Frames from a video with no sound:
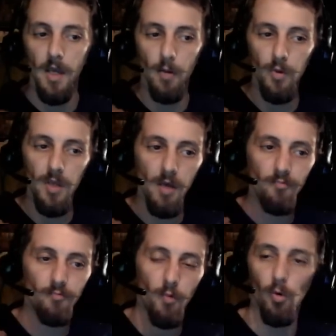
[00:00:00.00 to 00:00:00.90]
and we have
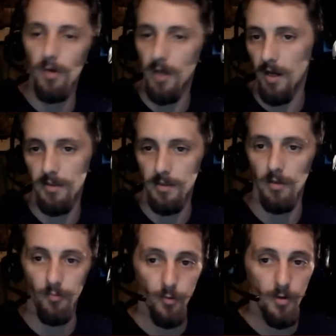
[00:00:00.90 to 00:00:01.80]
4
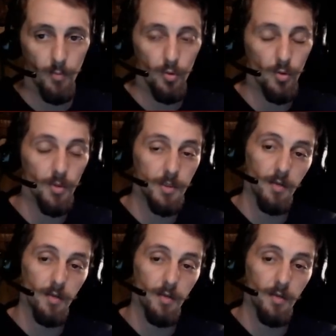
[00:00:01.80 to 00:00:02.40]
Kitesail Freebooters.